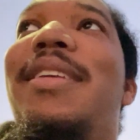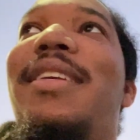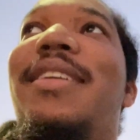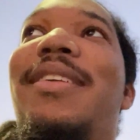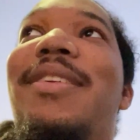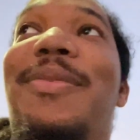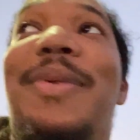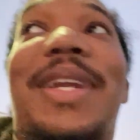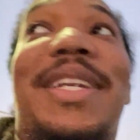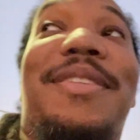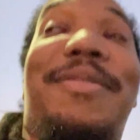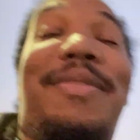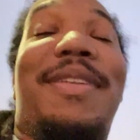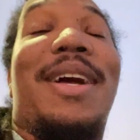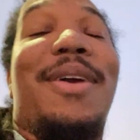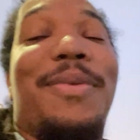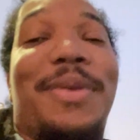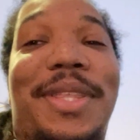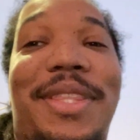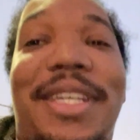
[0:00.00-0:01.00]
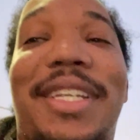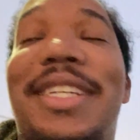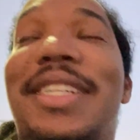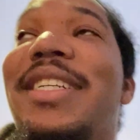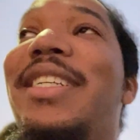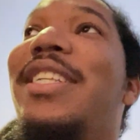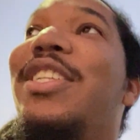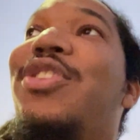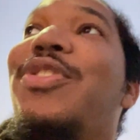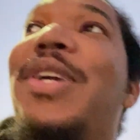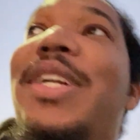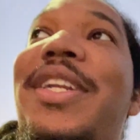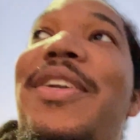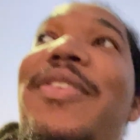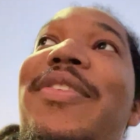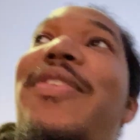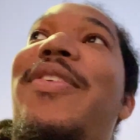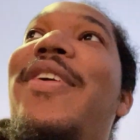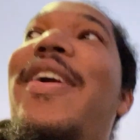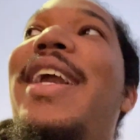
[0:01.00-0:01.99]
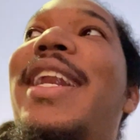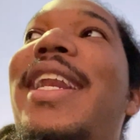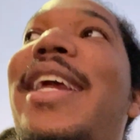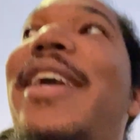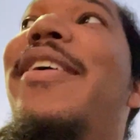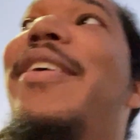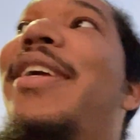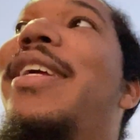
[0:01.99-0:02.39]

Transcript: ready to fly with the instructor for right now.